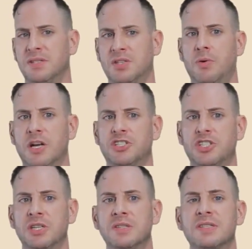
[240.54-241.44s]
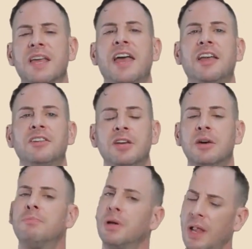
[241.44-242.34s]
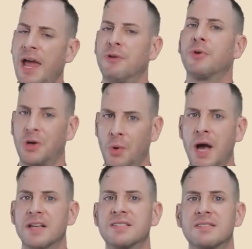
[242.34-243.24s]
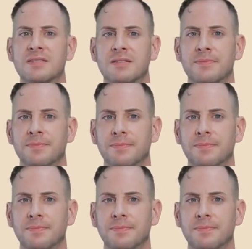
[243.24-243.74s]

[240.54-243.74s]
as questions, and polite requests.